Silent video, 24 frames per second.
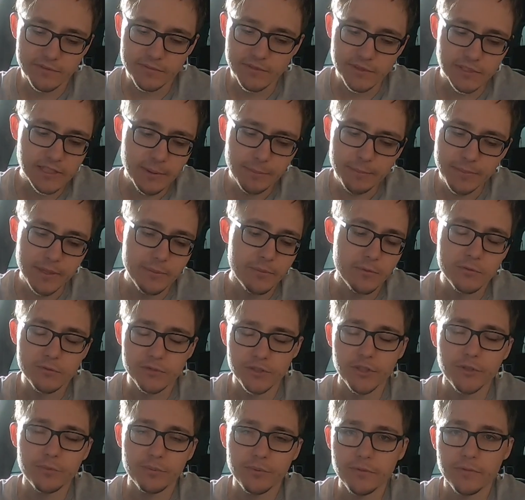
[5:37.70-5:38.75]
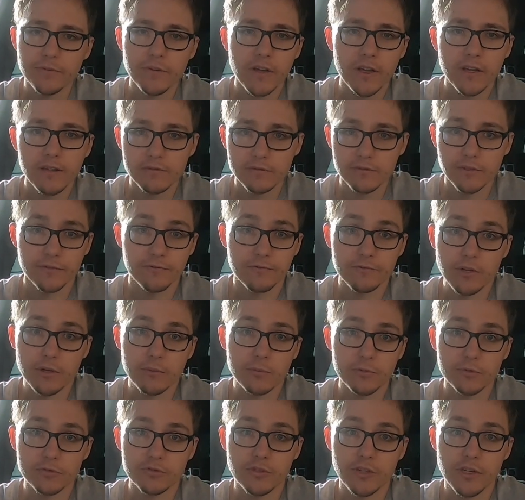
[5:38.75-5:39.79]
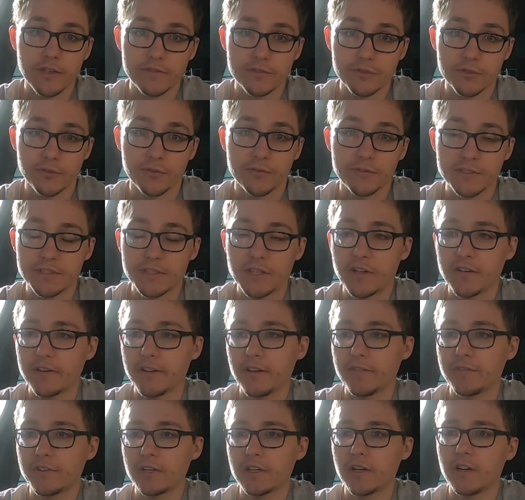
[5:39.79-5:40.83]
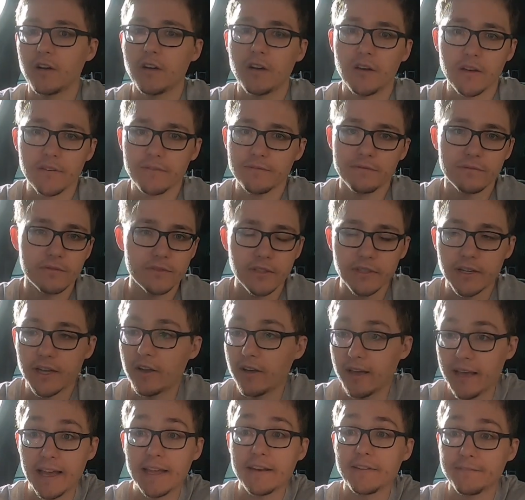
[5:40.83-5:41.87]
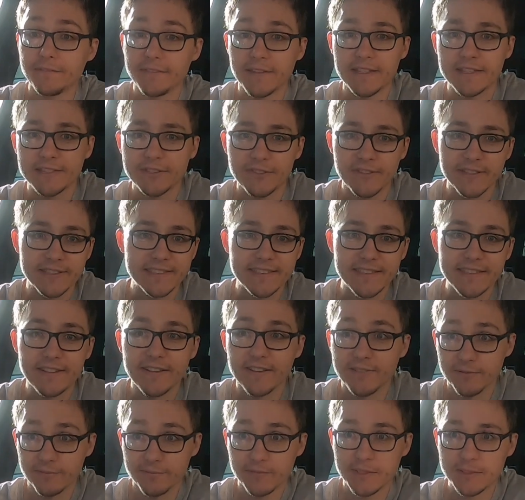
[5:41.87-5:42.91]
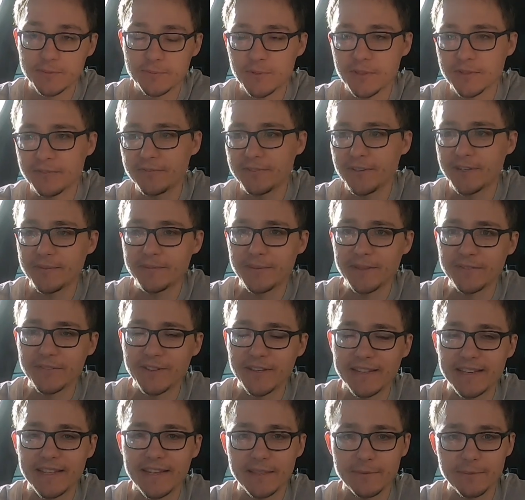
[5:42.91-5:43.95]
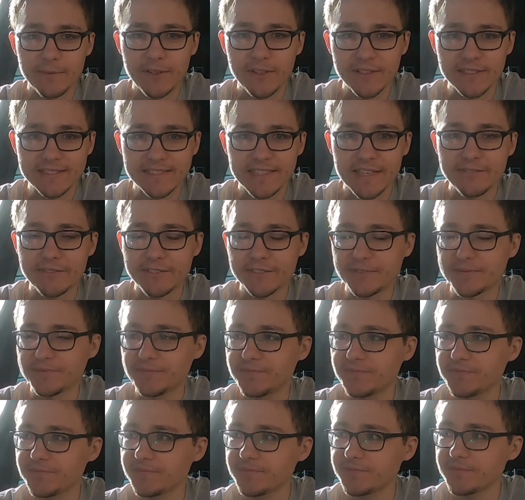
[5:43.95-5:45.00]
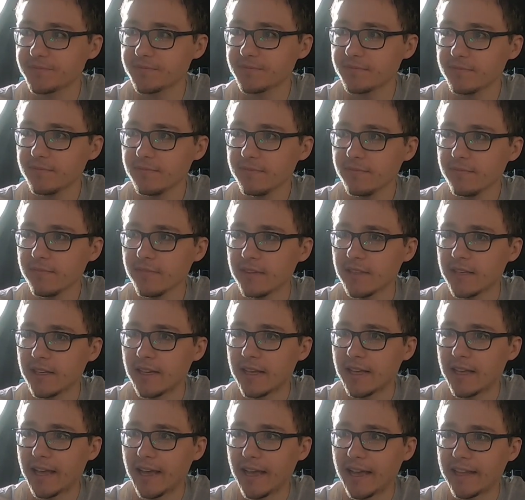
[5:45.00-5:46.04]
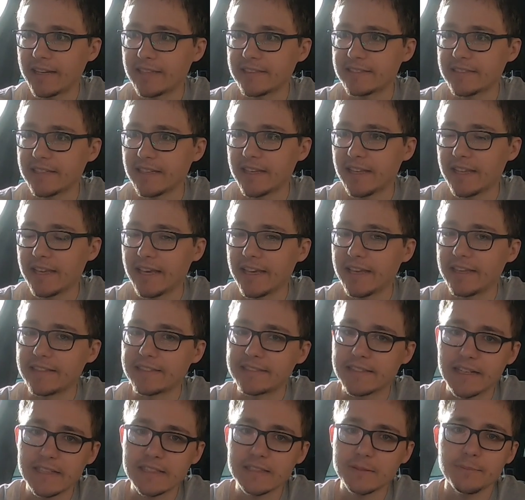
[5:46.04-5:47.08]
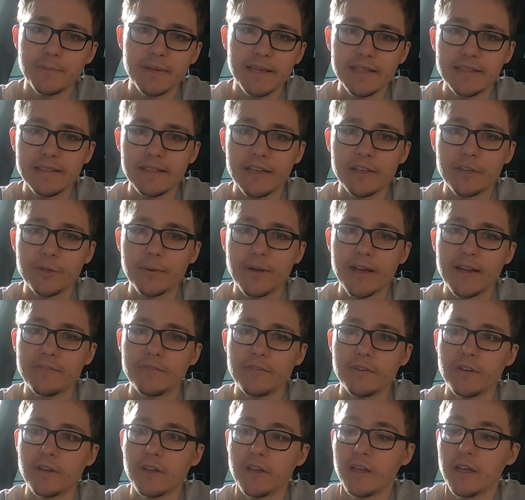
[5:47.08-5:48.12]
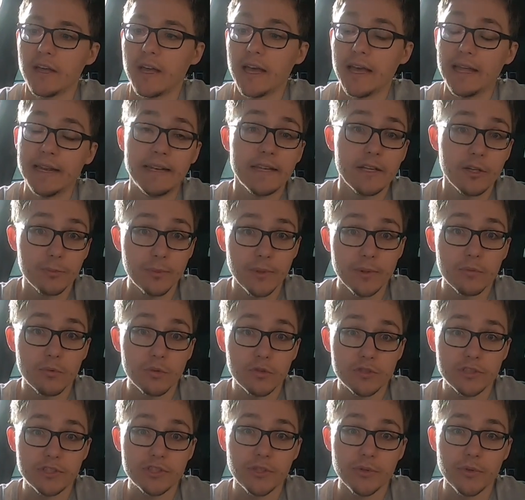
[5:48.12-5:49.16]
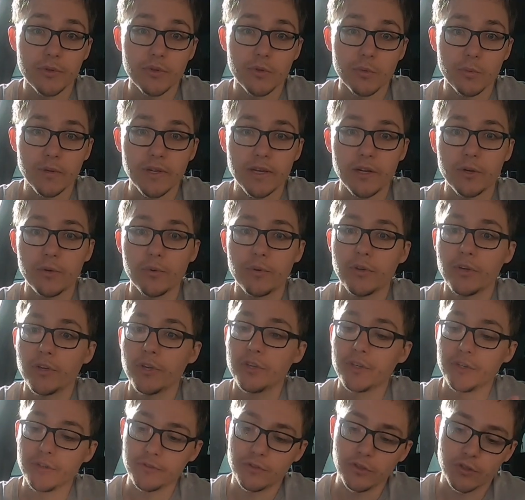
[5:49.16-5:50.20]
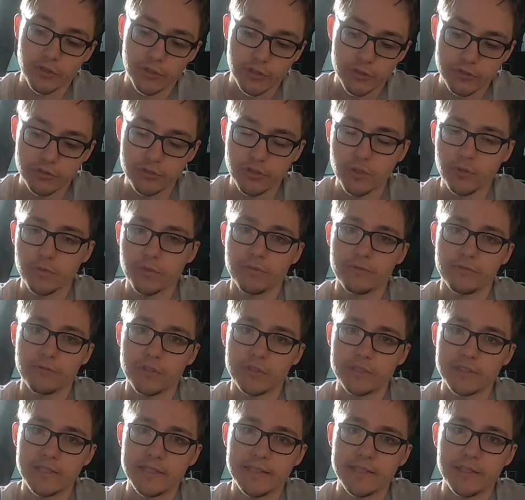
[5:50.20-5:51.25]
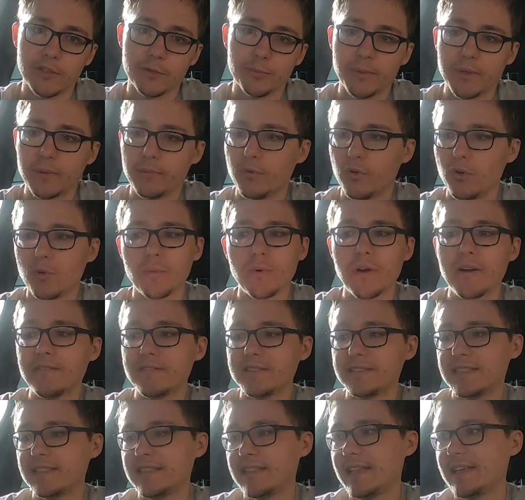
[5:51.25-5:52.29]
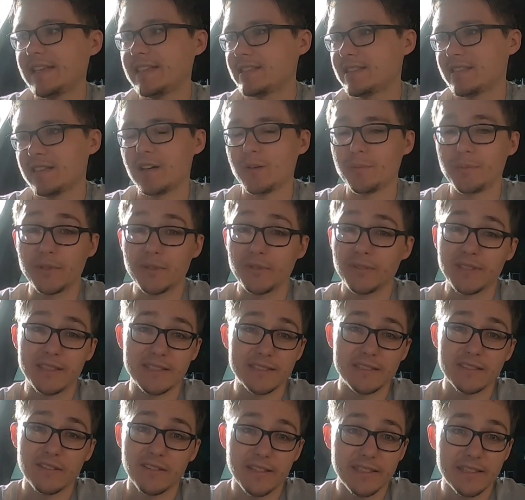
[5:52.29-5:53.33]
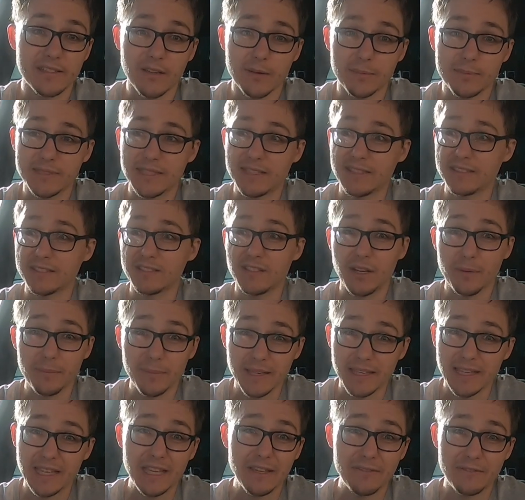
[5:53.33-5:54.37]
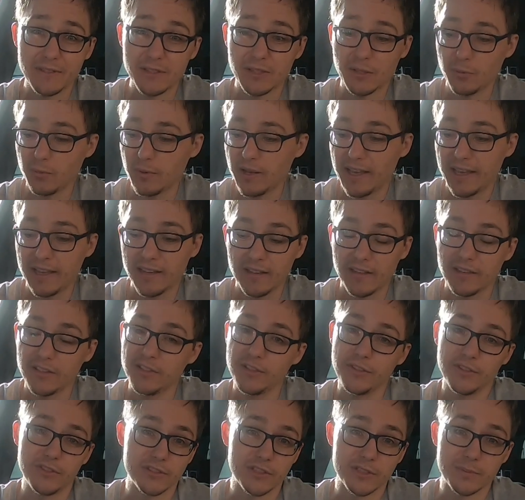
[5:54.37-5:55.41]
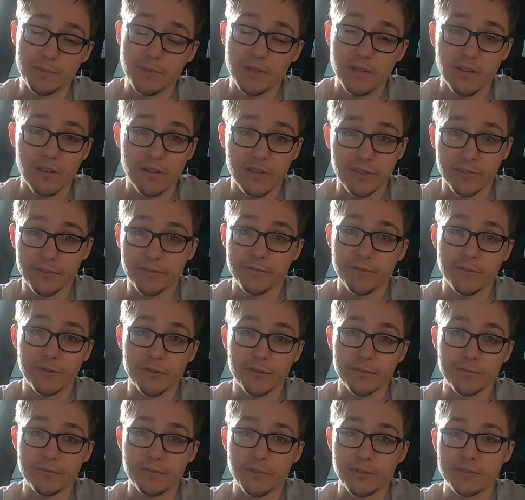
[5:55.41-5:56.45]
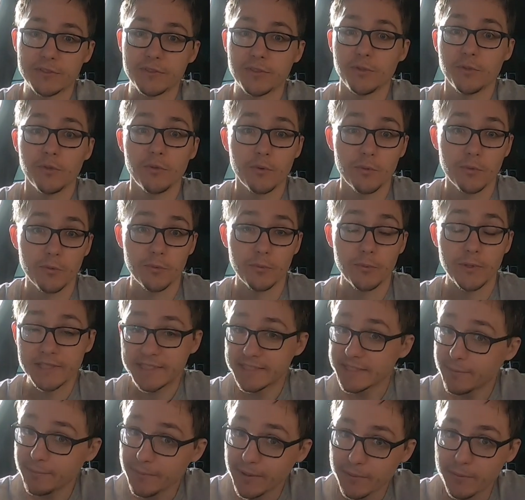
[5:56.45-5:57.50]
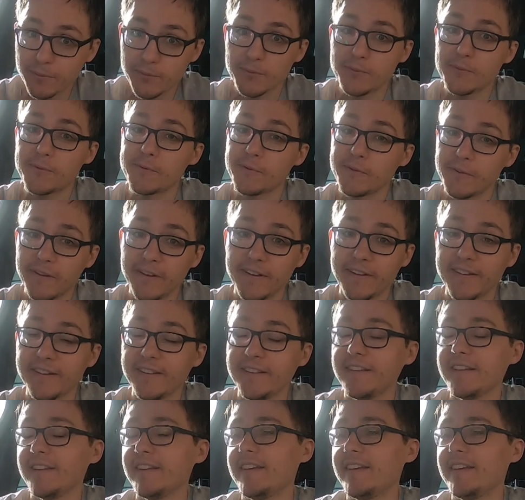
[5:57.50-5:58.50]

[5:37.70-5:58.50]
Some people do prefer the front wheel drive sort of scenario of a car. I had a Fiesta ST, there's one in front of me right now, the Mark 7. And it does mean that you have a little bit more to do at the wheel. You've got to control the throttle a little bit more. Whereas in this, I'll be honest, 99% of the time, even in the wet, you can just plant your foot on the throttle, which some people prefer.